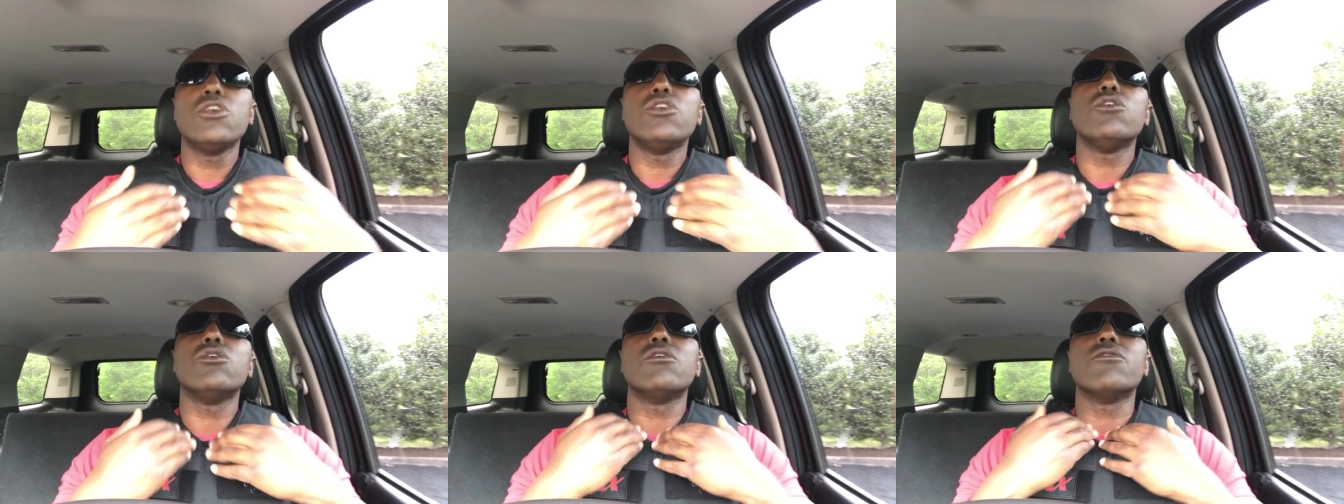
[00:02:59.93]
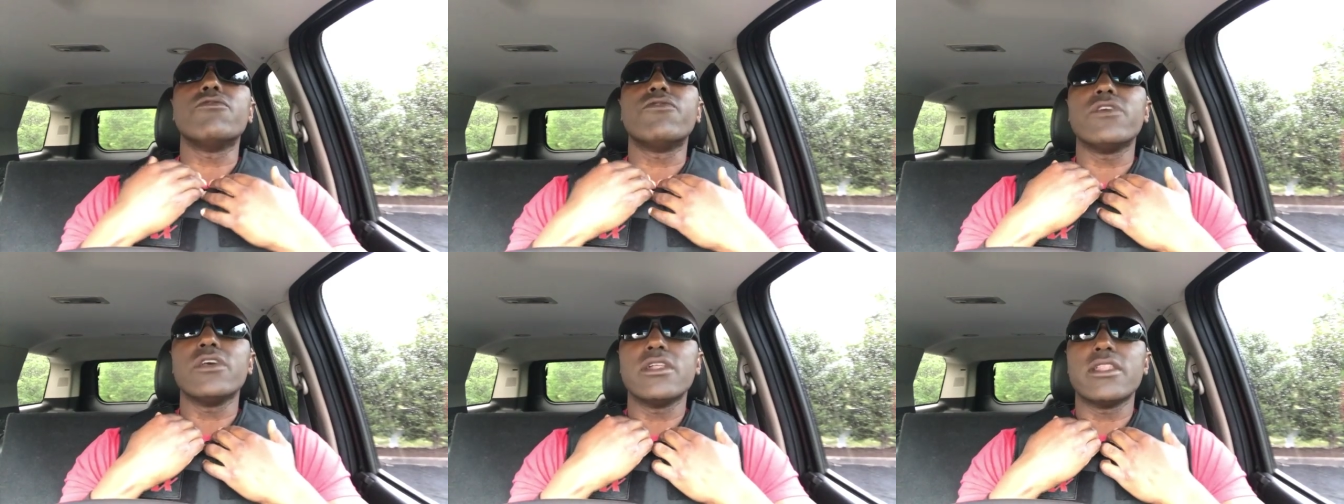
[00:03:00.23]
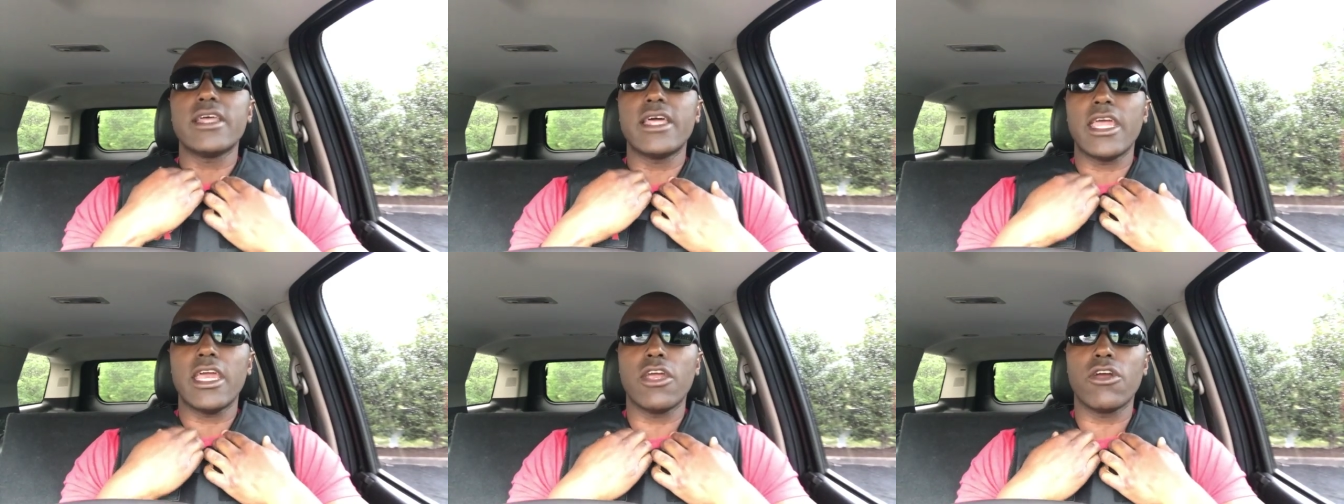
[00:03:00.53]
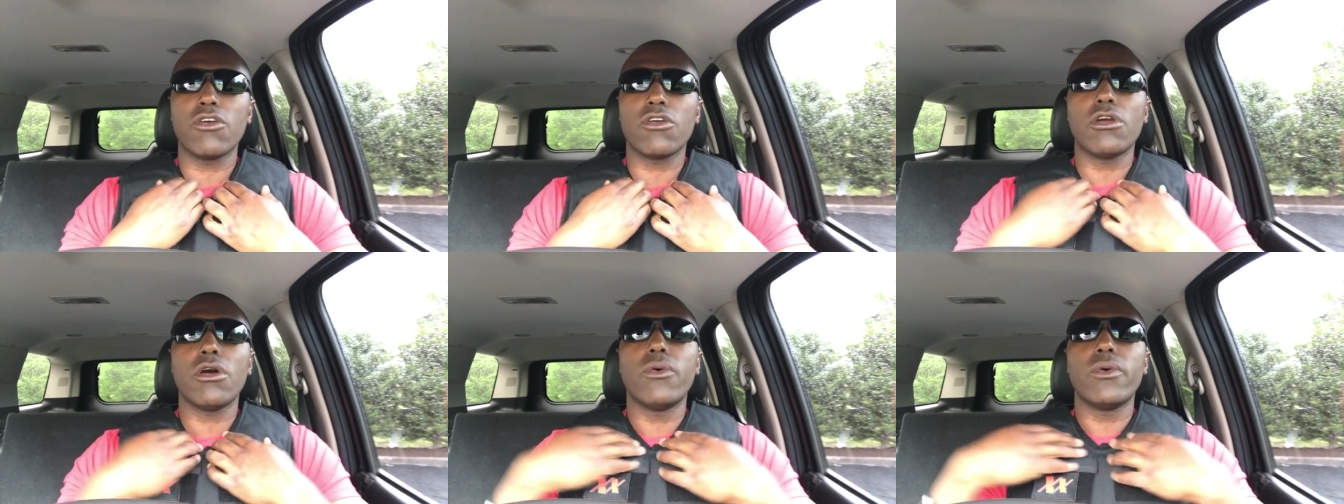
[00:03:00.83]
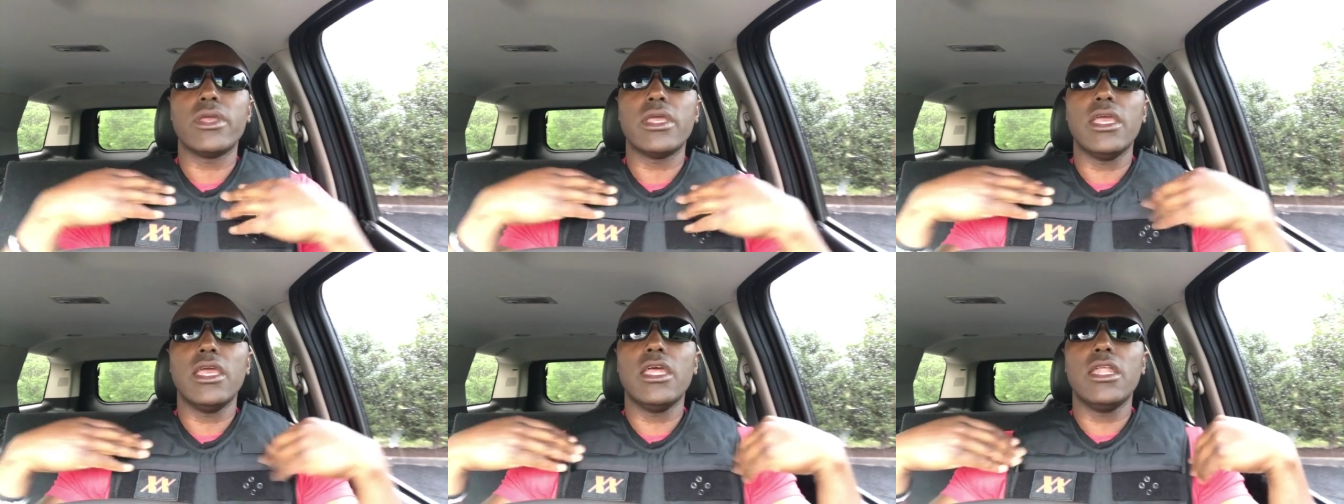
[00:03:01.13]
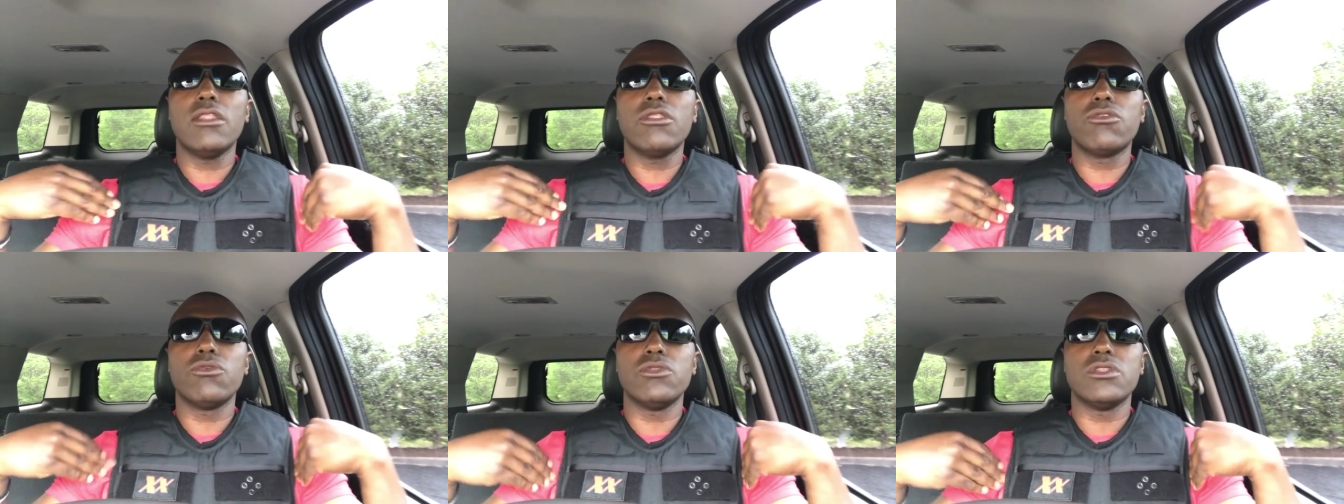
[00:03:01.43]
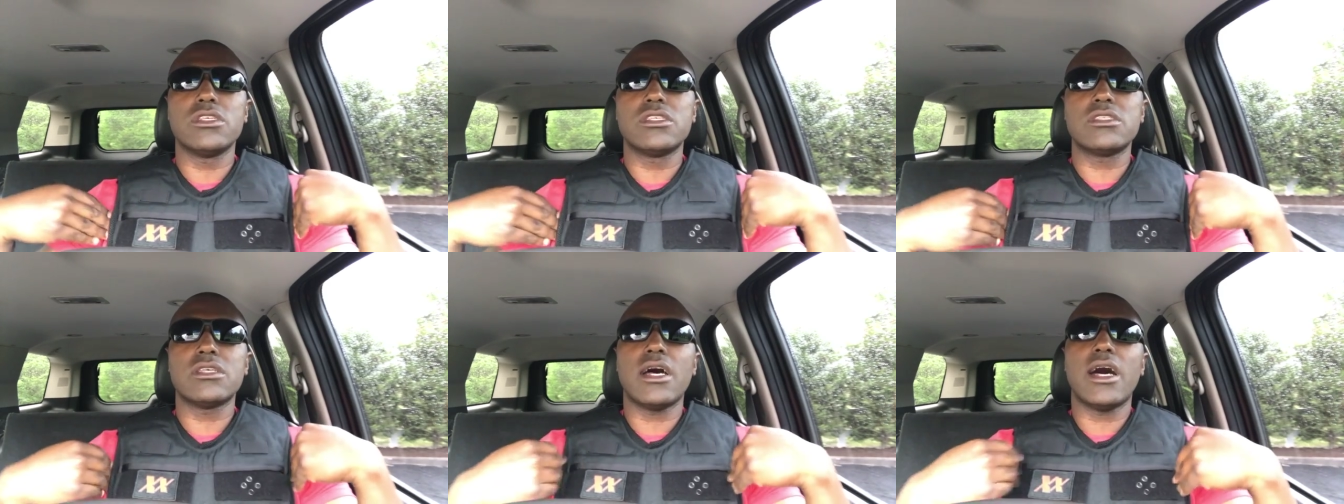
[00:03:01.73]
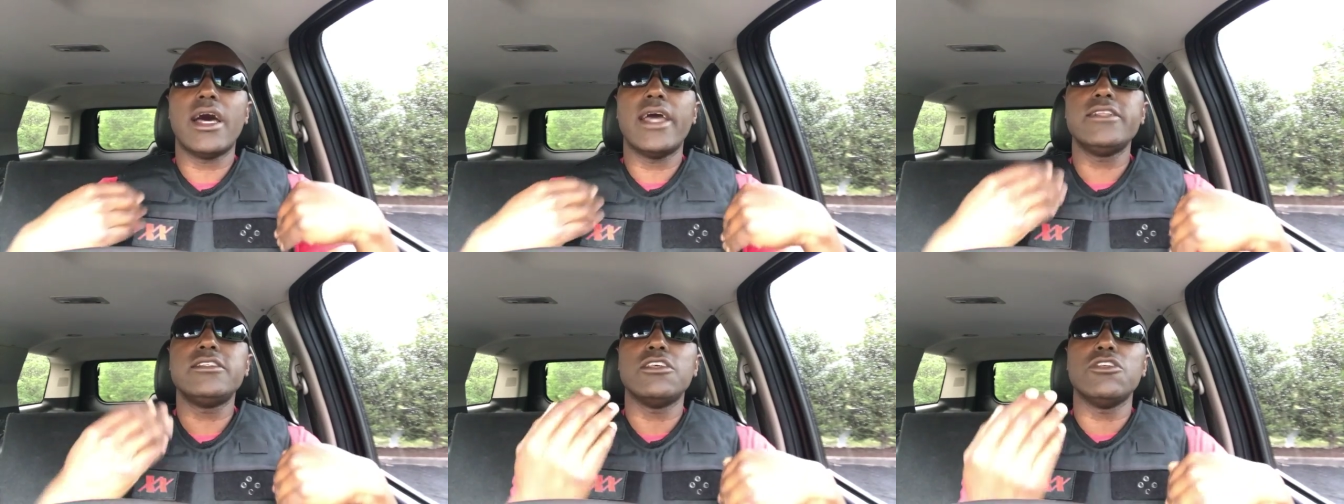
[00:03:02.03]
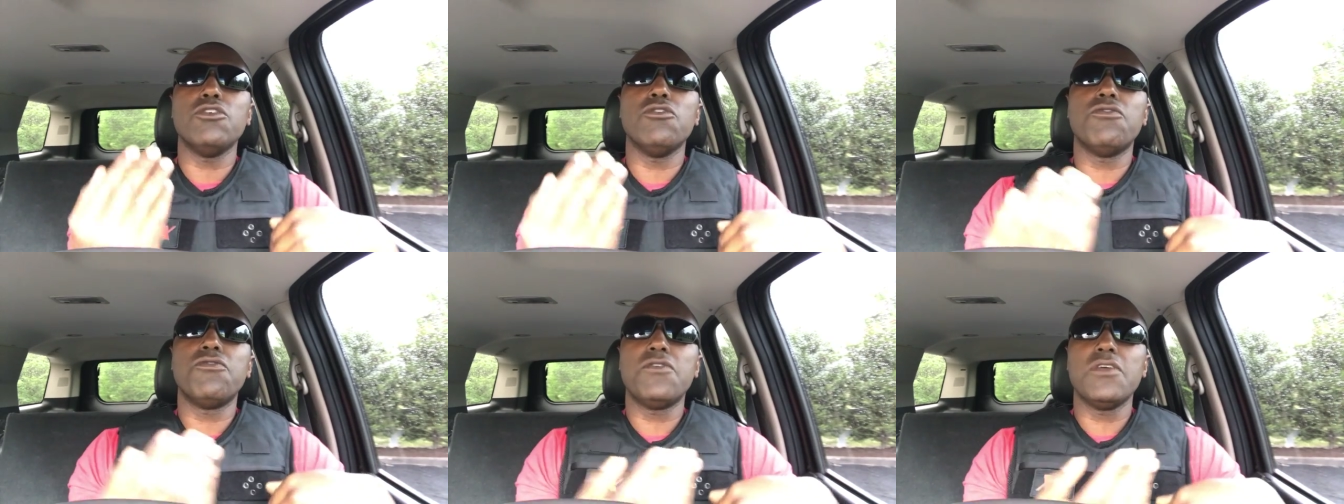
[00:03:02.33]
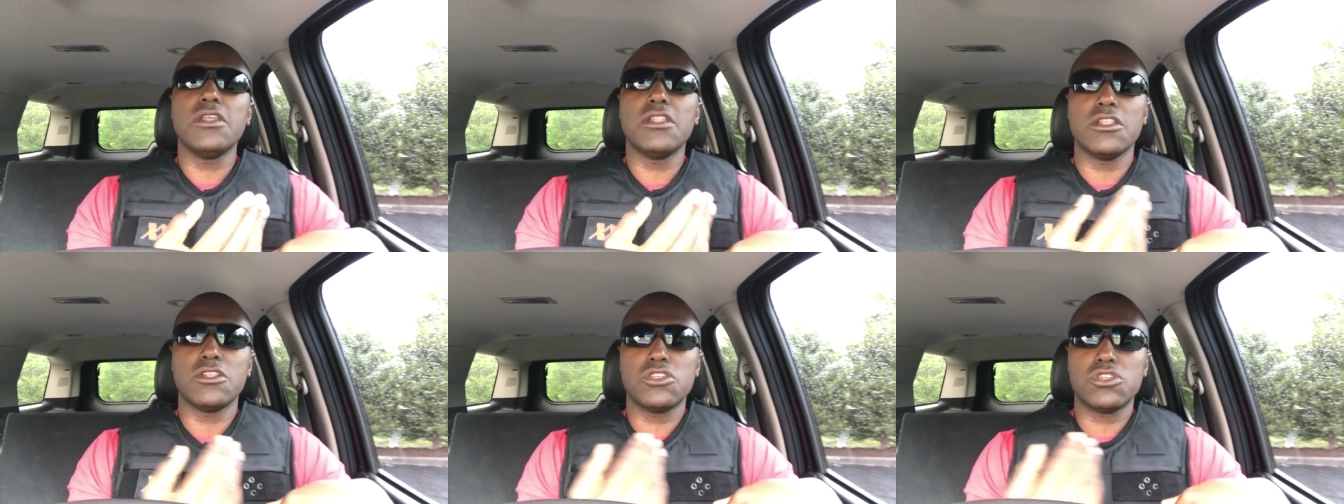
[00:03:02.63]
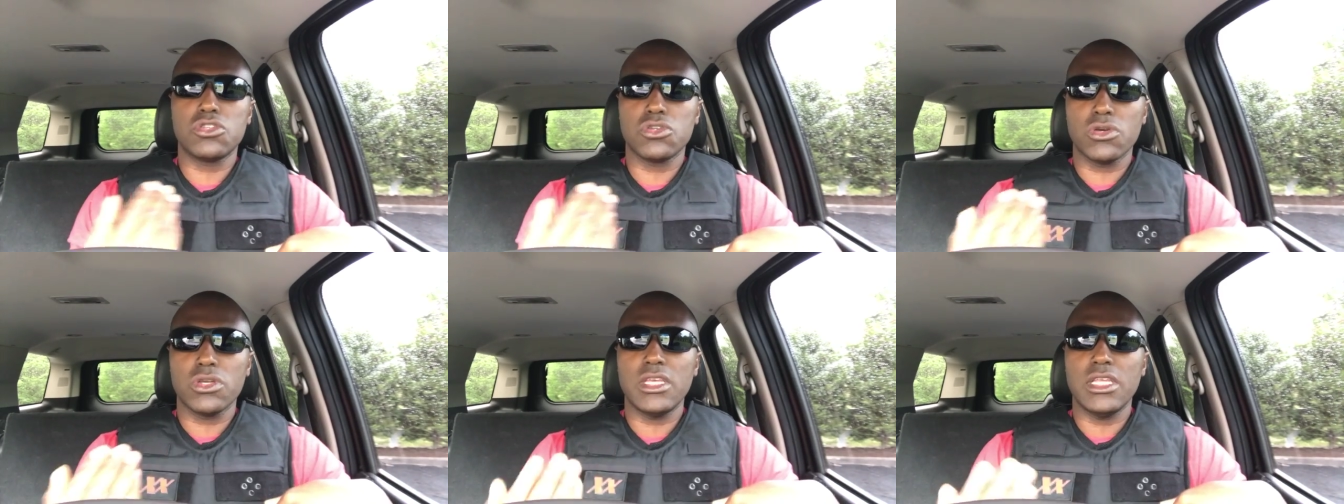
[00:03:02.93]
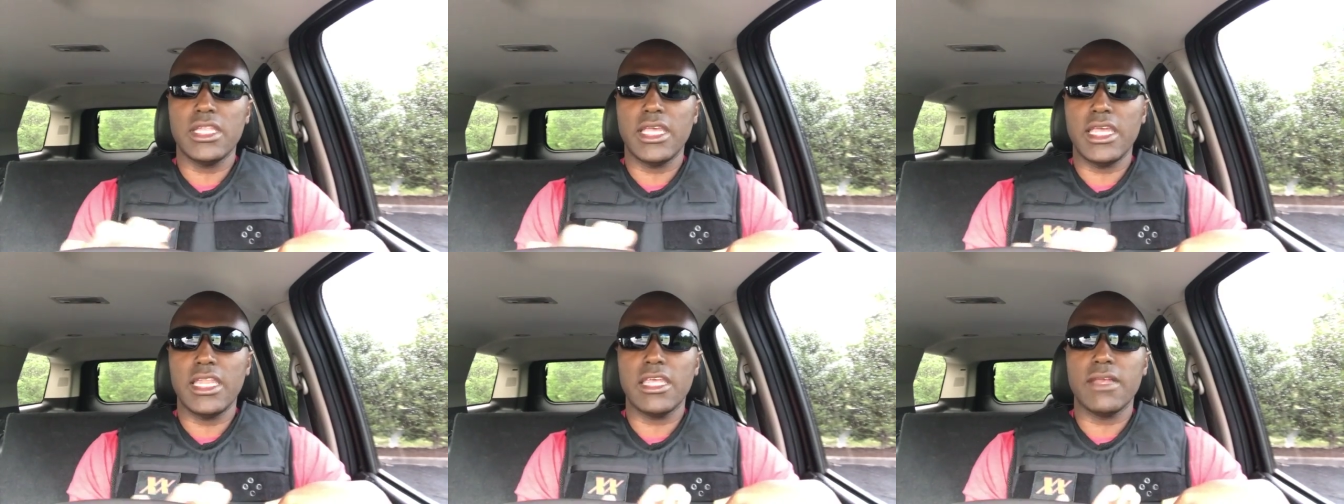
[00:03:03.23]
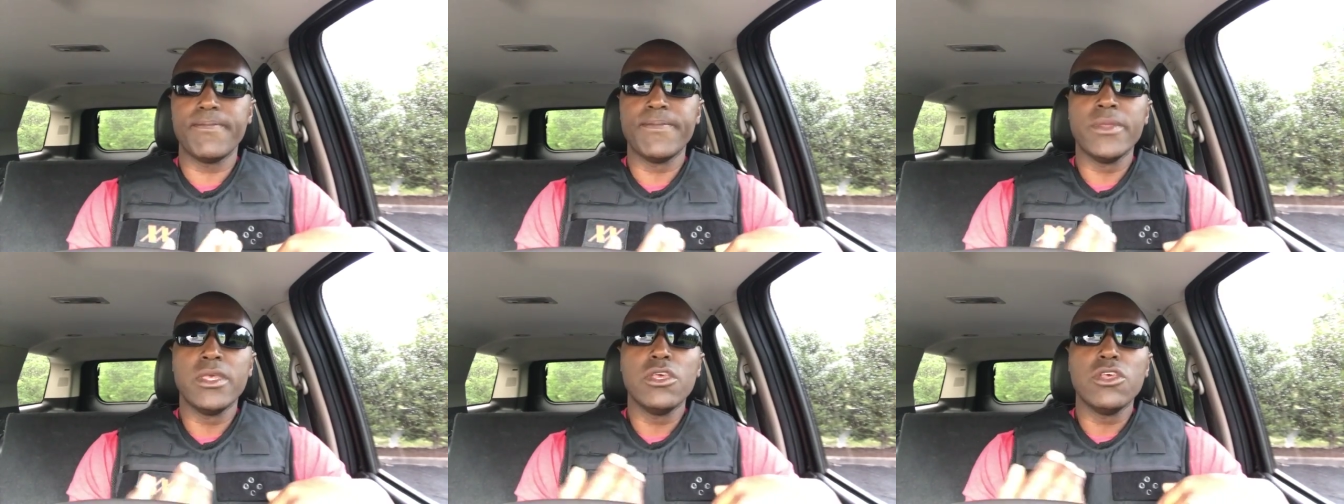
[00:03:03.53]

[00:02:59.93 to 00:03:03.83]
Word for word: You could feel that air going in through the sides and you feel it circulating